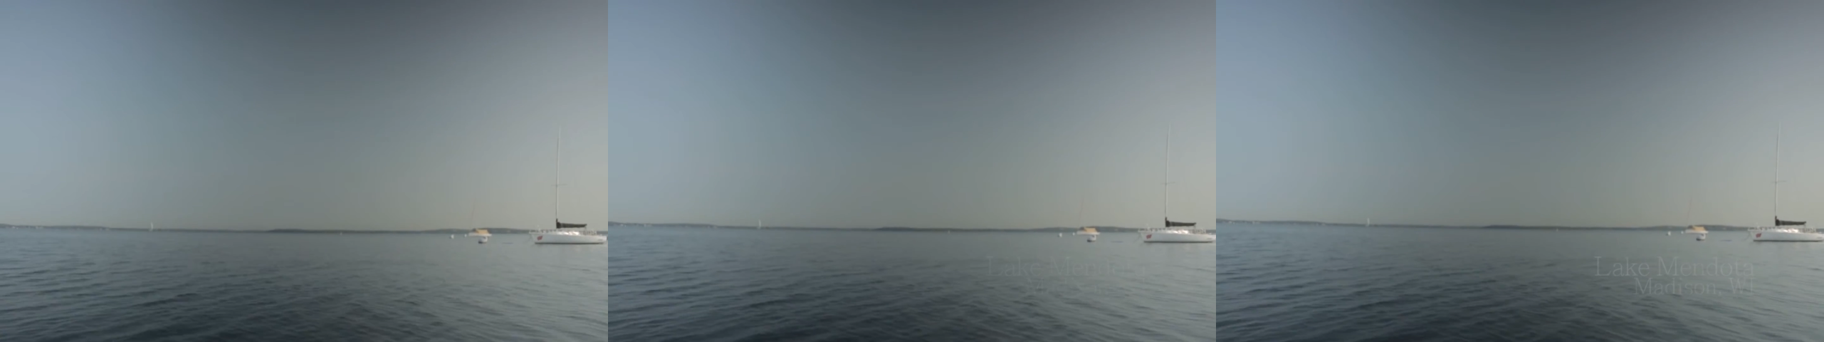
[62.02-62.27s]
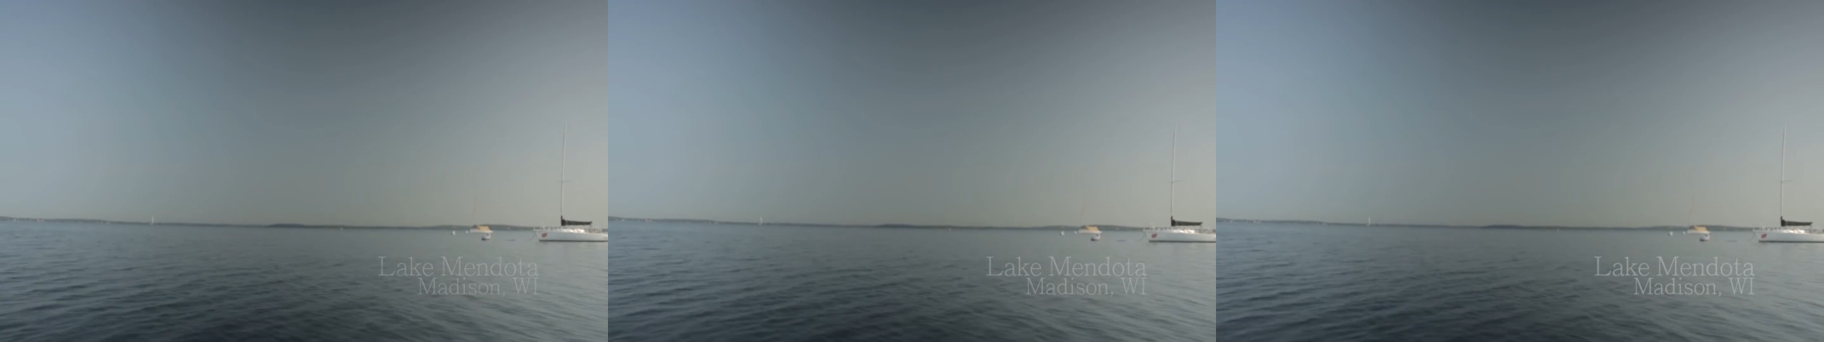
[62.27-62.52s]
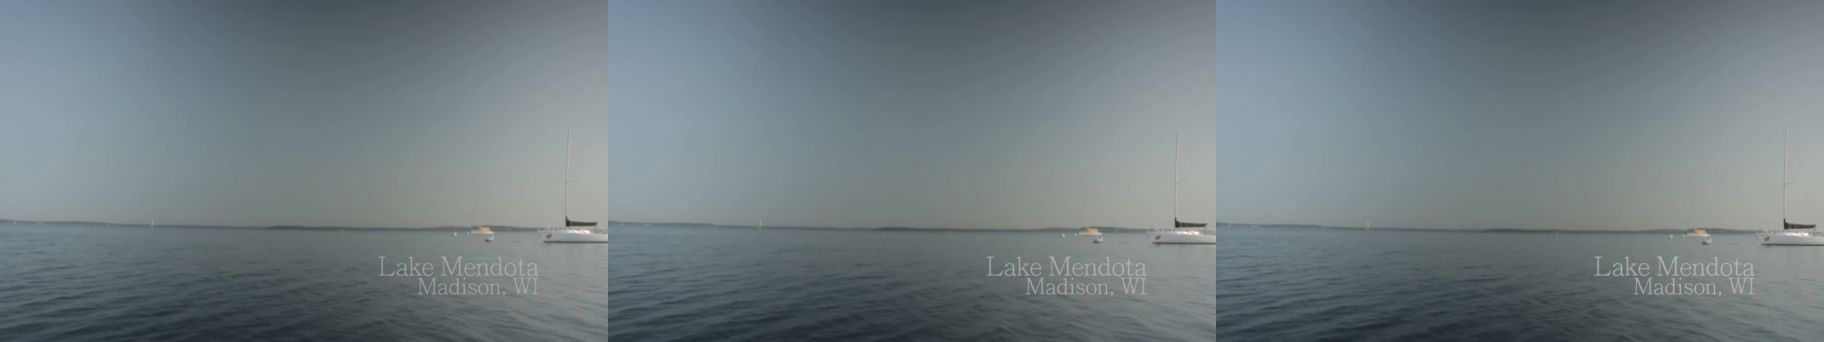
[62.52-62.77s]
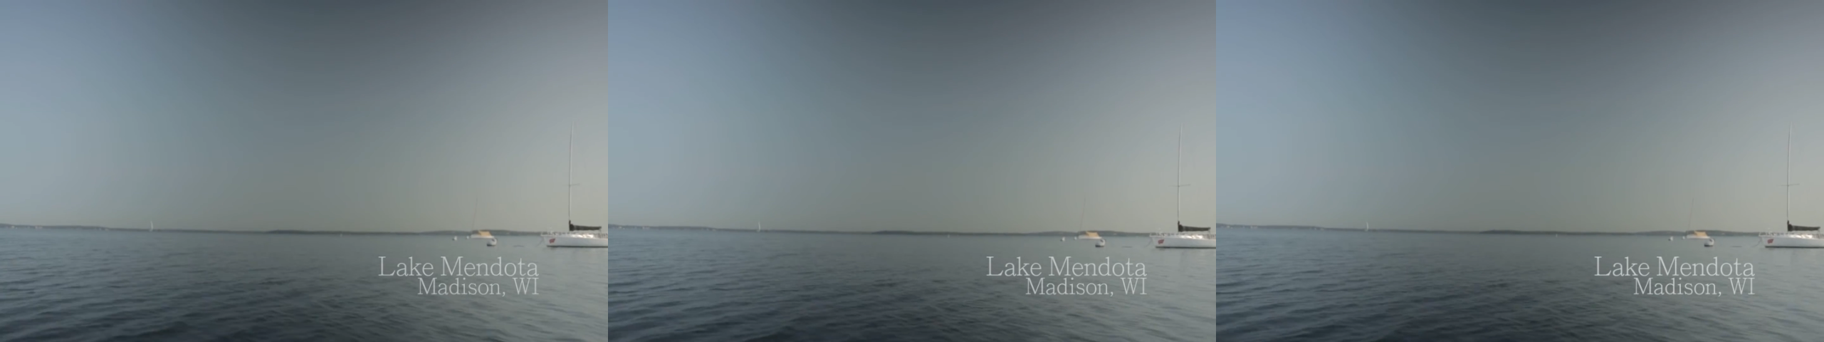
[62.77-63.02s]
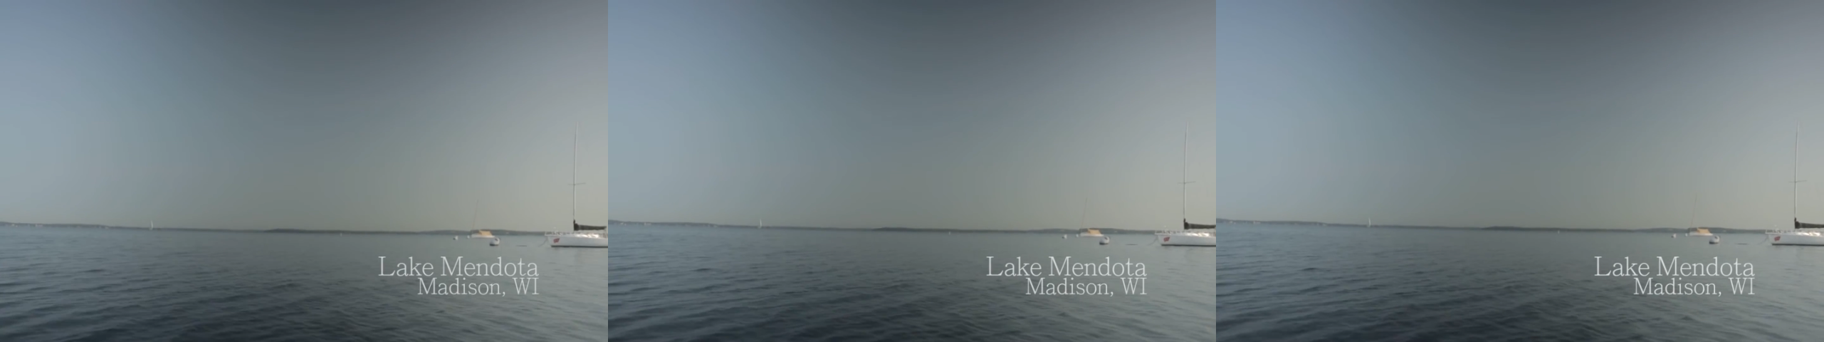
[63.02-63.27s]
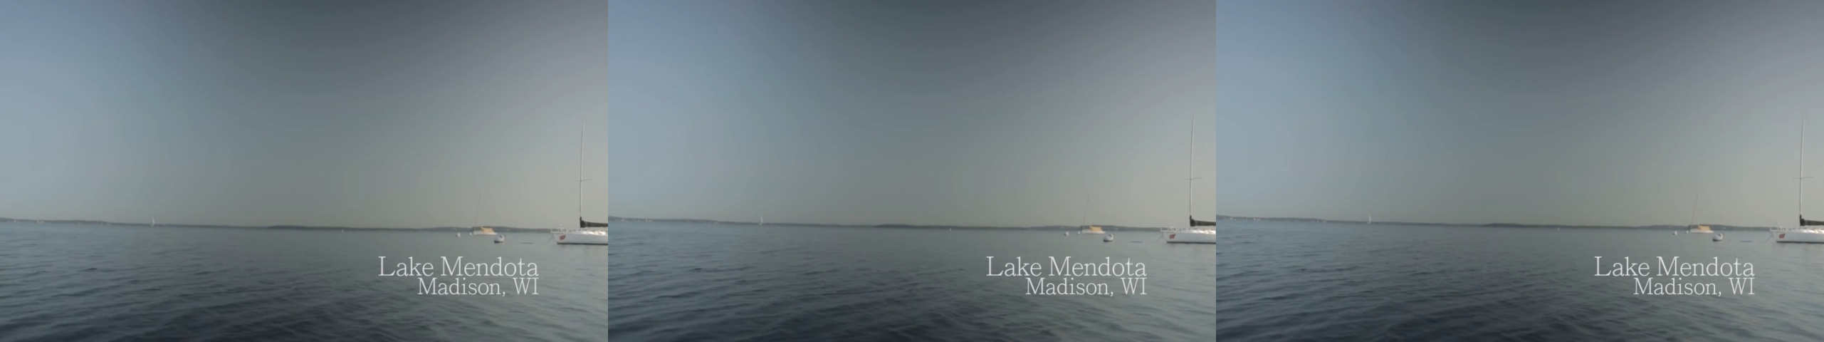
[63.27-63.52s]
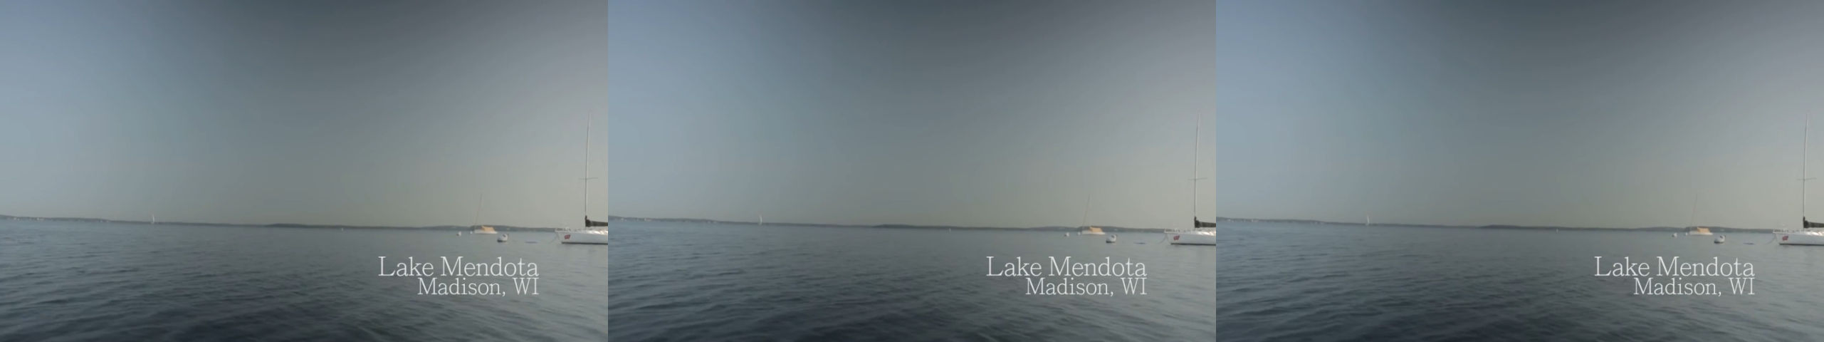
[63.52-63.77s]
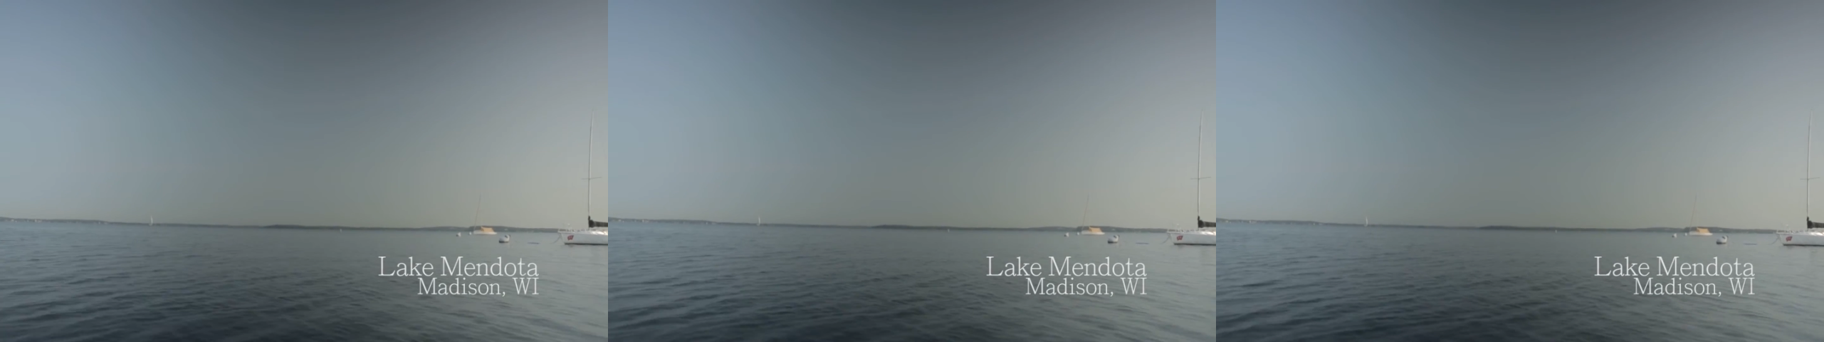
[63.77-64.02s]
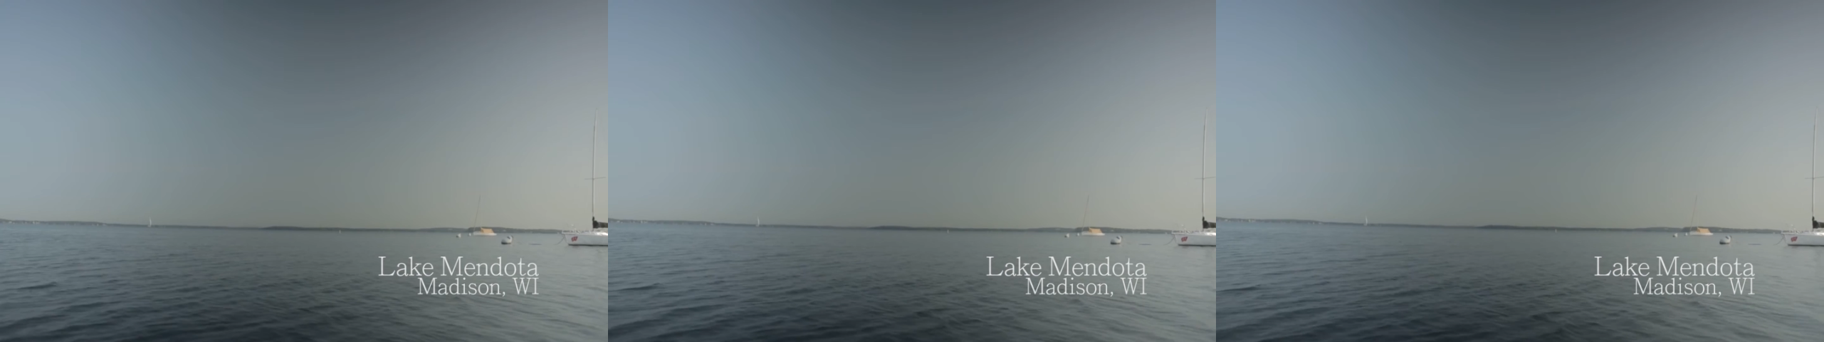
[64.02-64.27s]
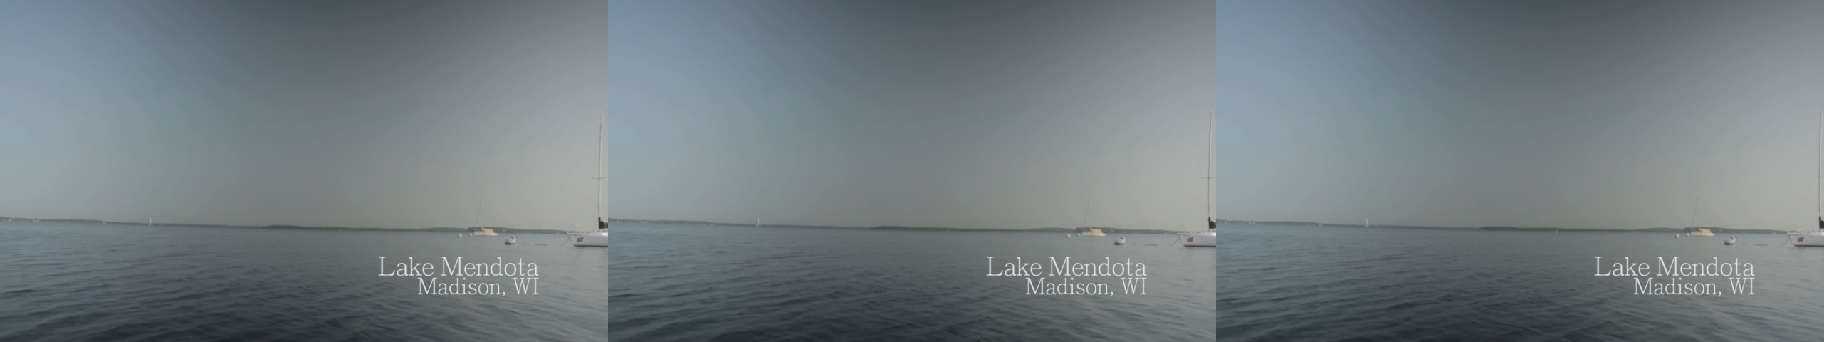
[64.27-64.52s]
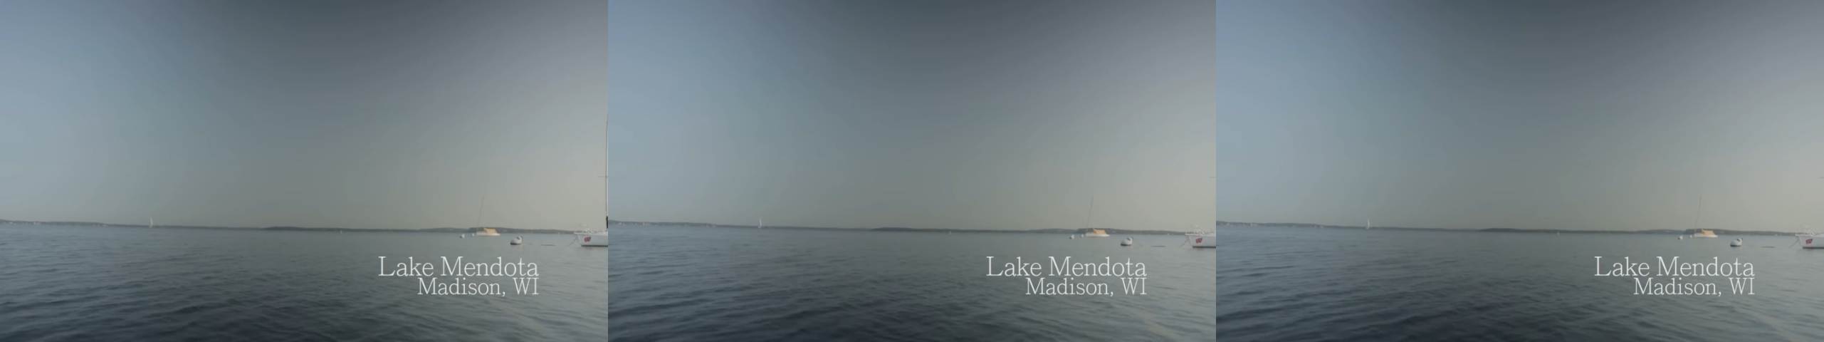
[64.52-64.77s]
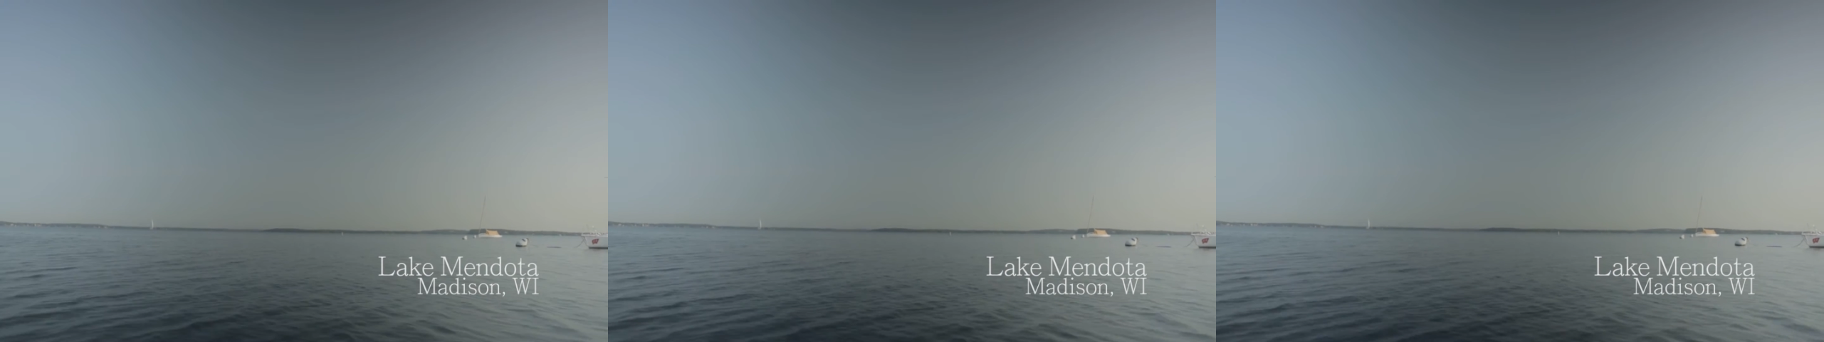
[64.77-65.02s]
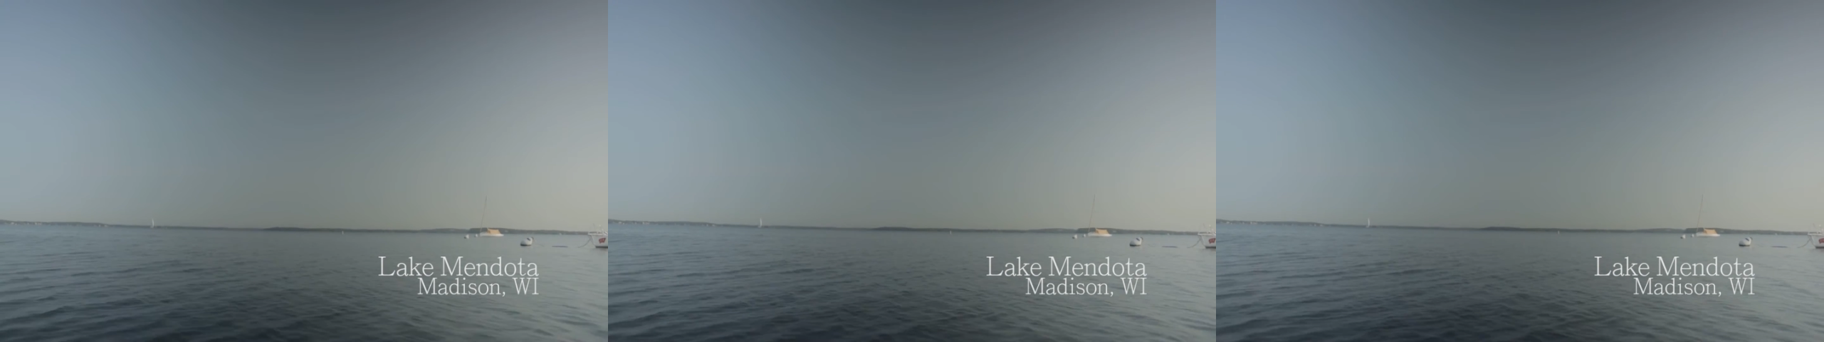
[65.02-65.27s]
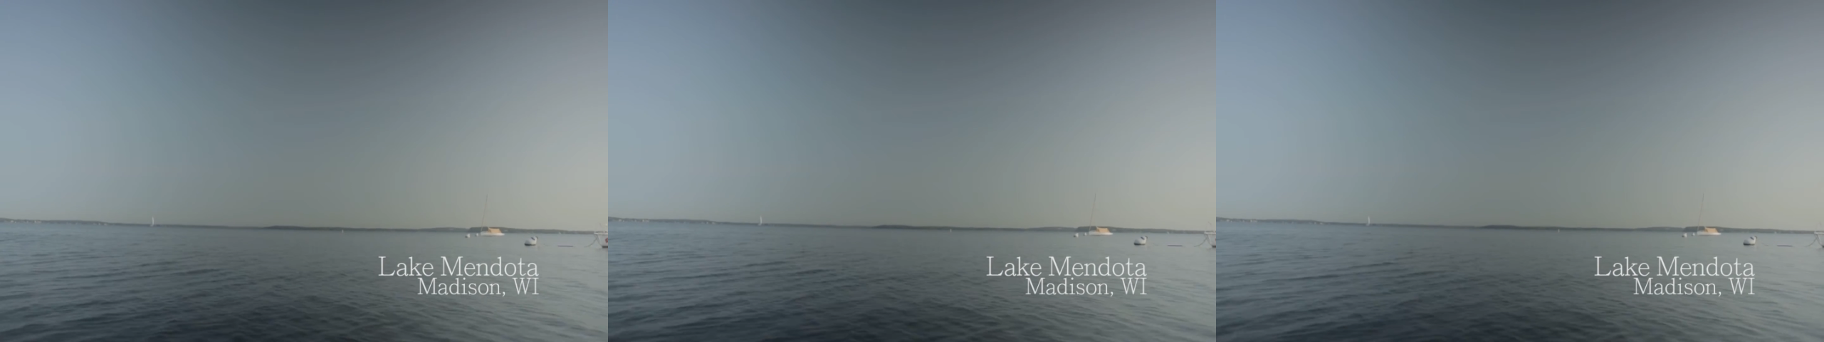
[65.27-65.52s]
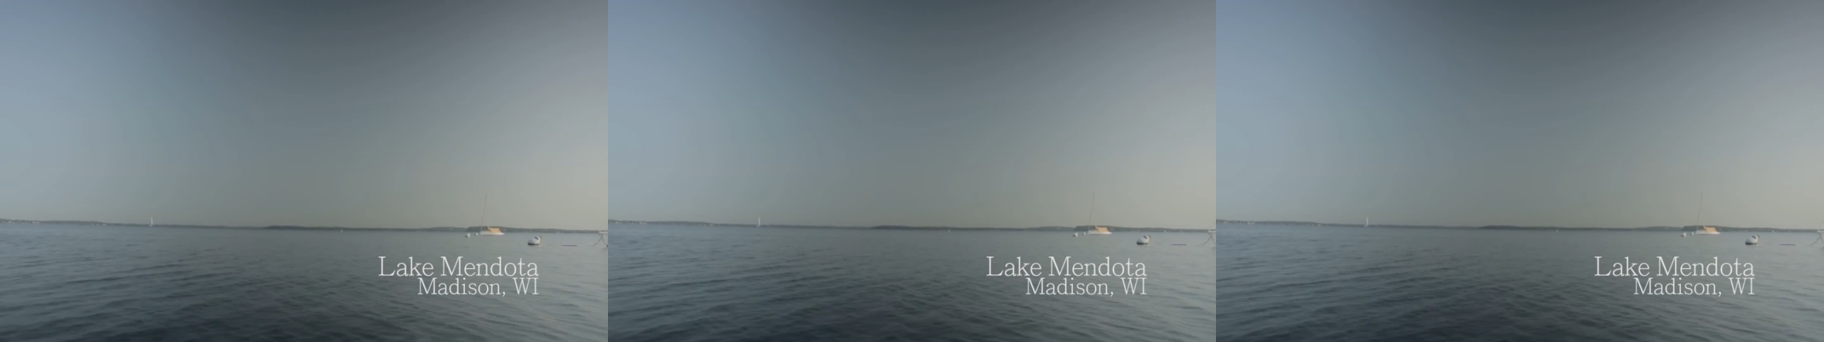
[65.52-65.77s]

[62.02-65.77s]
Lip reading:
Nobody's mouth can be seen.